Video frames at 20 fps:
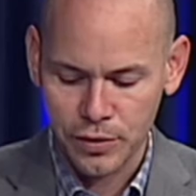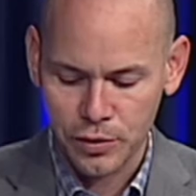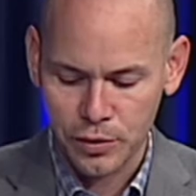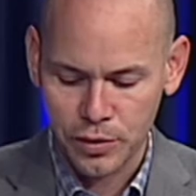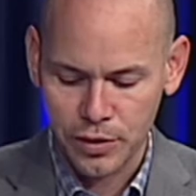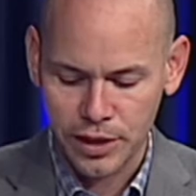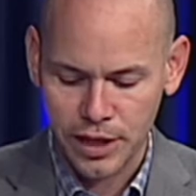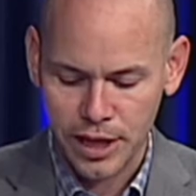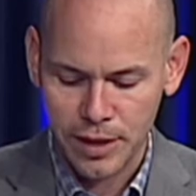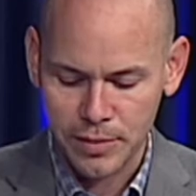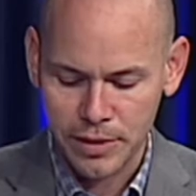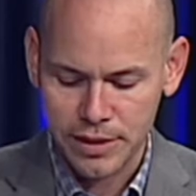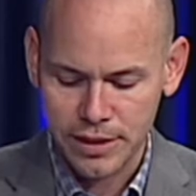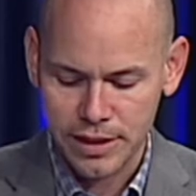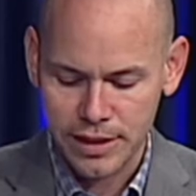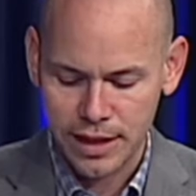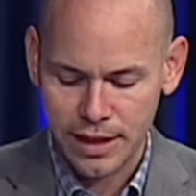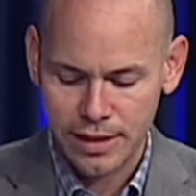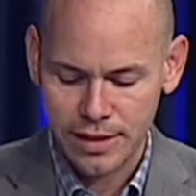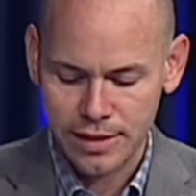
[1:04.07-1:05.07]
Lord came
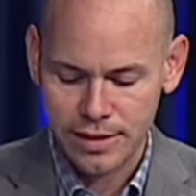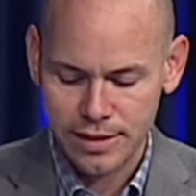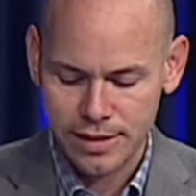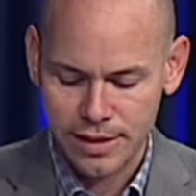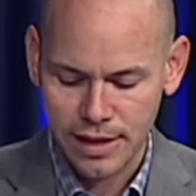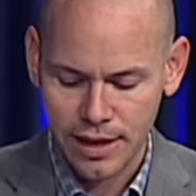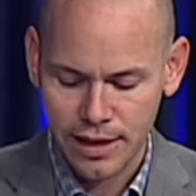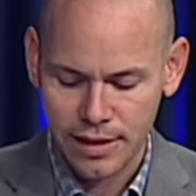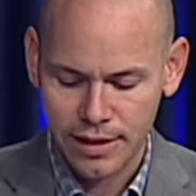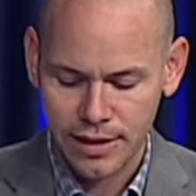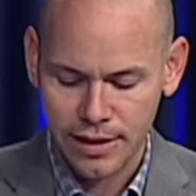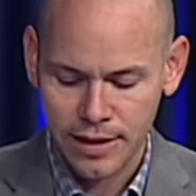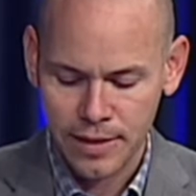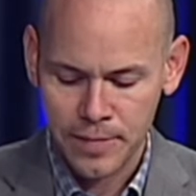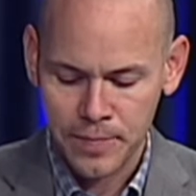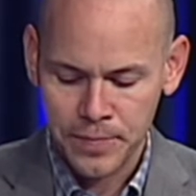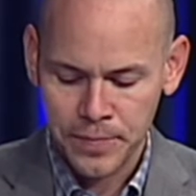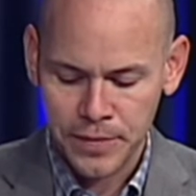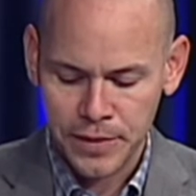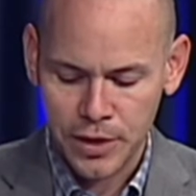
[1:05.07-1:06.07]
unto Nathan, saying,
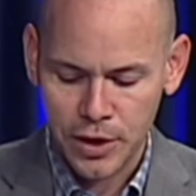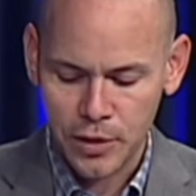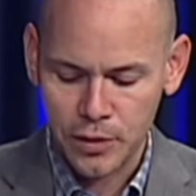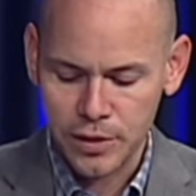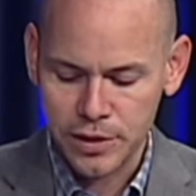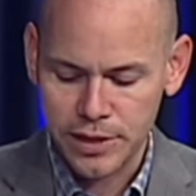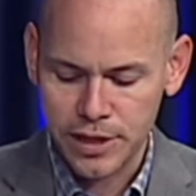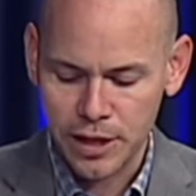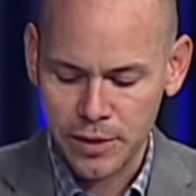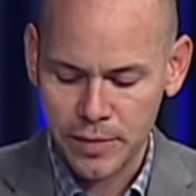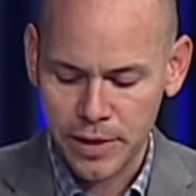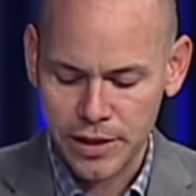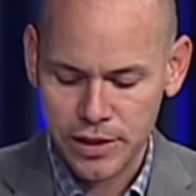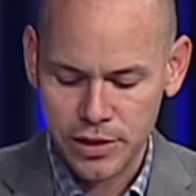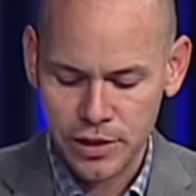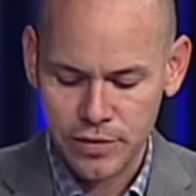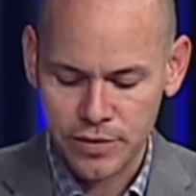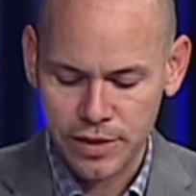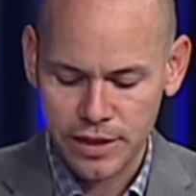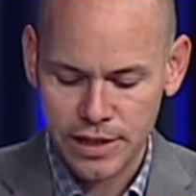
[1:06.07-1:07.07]
Go and tell my
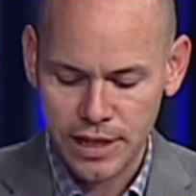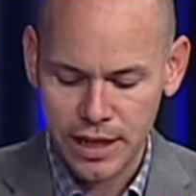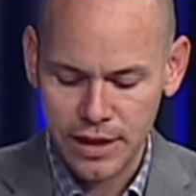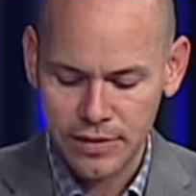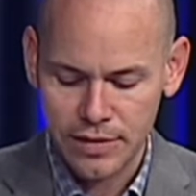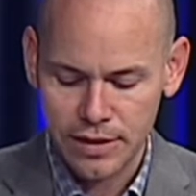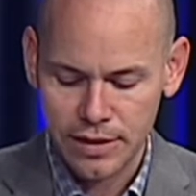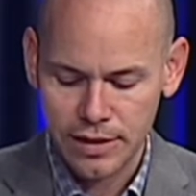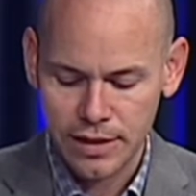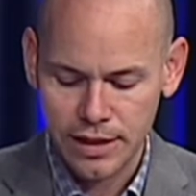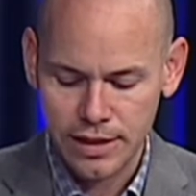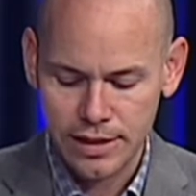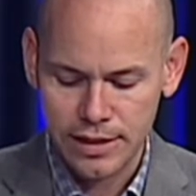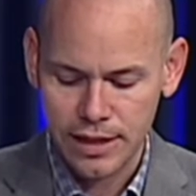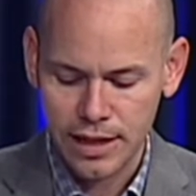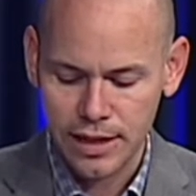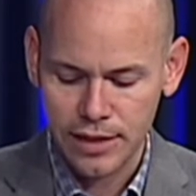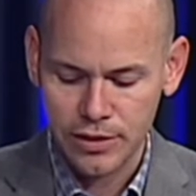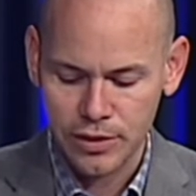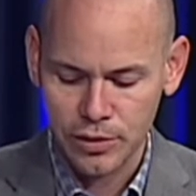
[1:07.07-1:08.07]
servant David, Thus
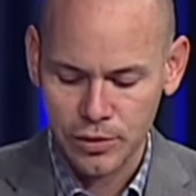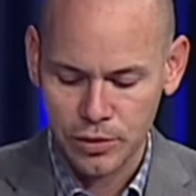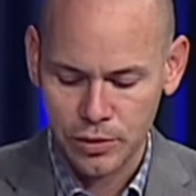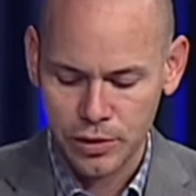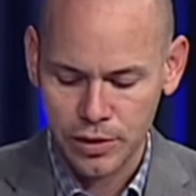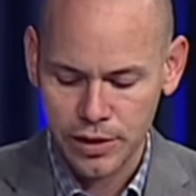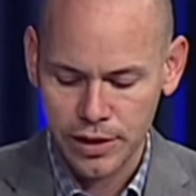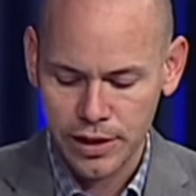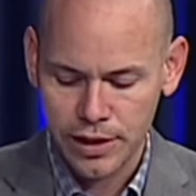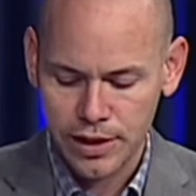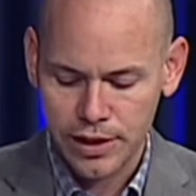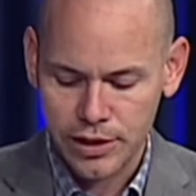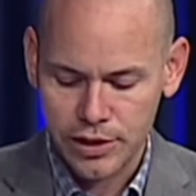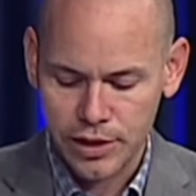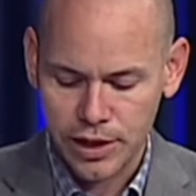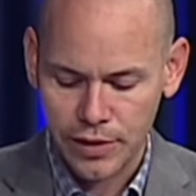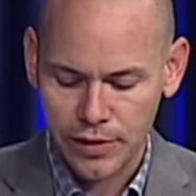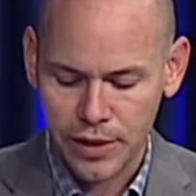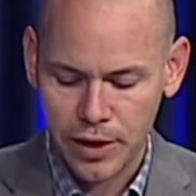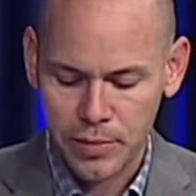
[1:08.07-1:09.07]
saith the Lord,
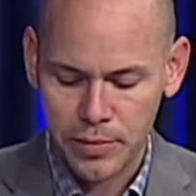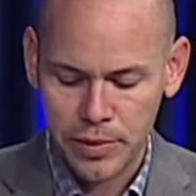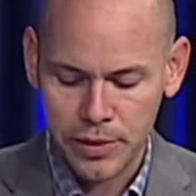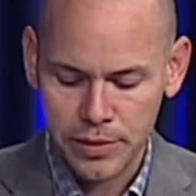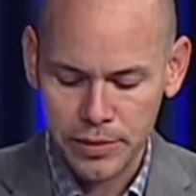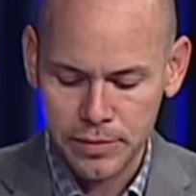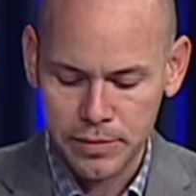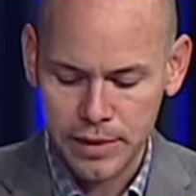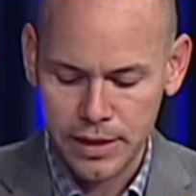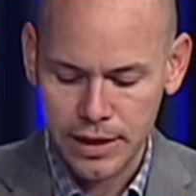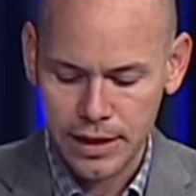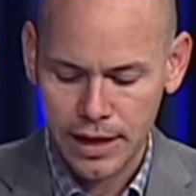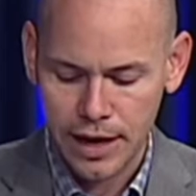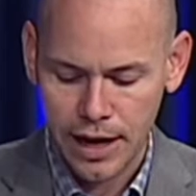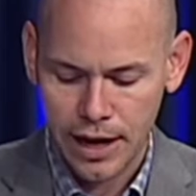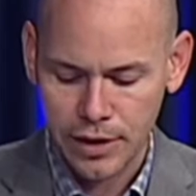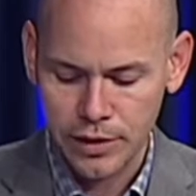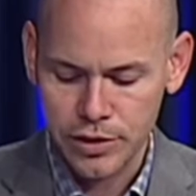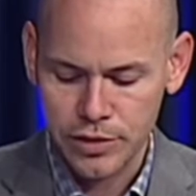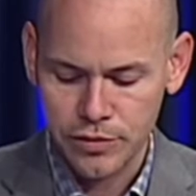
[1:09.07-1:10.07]
Shalt thou build me an
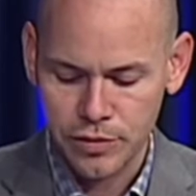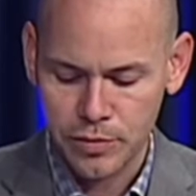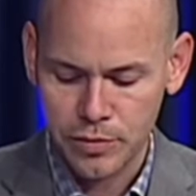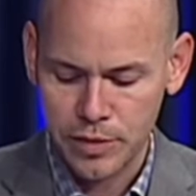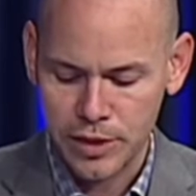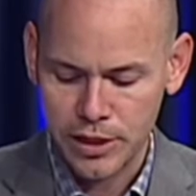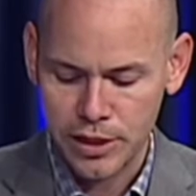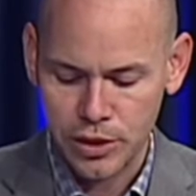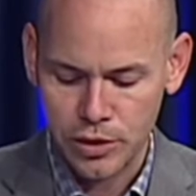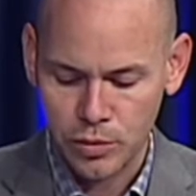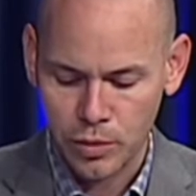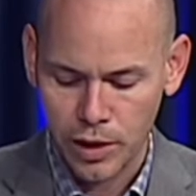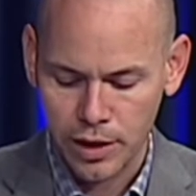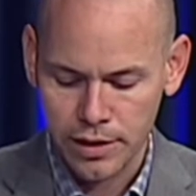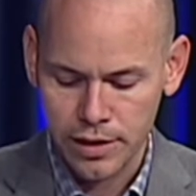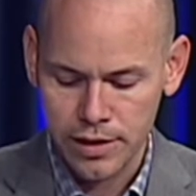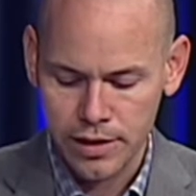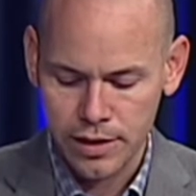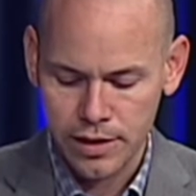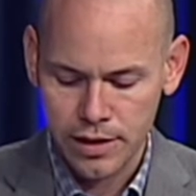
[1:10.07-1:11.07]
house for me to
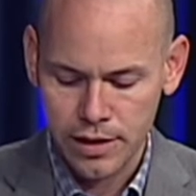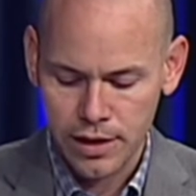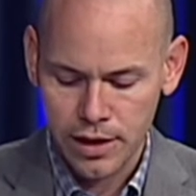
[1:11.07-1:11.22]
dwell in?